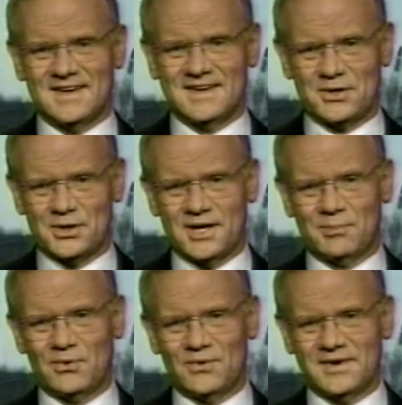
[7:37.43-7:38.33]
and
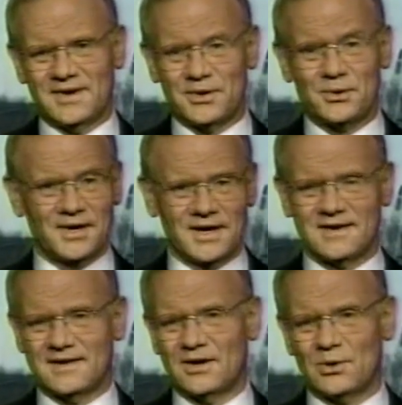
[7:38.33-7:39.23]
cable and internet
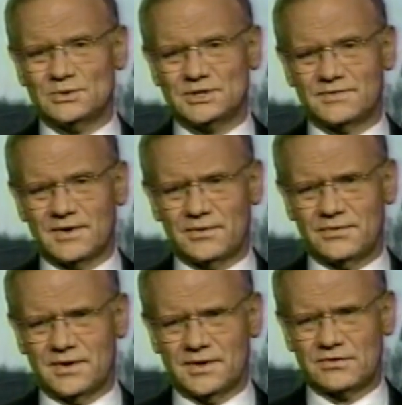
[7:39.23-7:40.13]
and a host of other
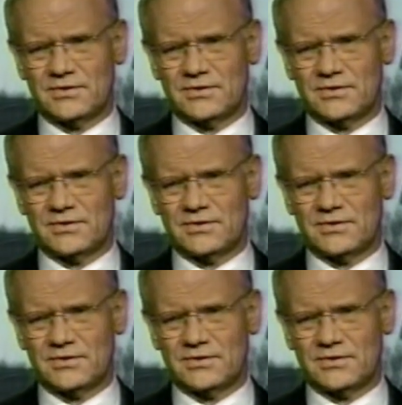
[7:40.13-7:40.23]
things.